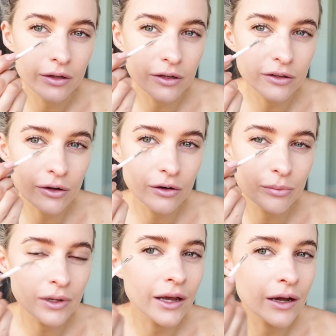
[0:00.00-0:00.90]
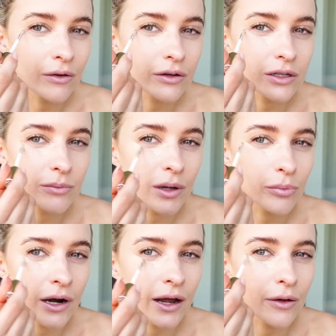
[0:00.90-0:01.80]
and sorted me out, did my
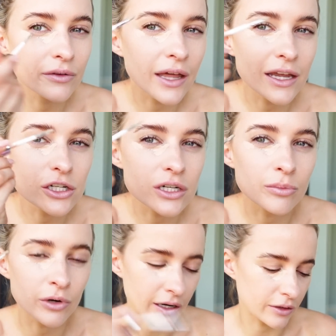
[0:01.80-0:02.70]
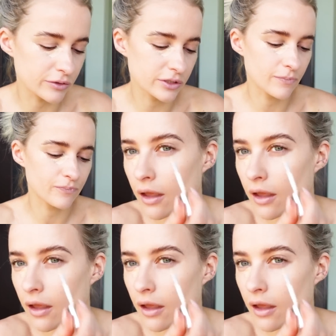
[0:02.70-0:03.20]
brows, HD brows,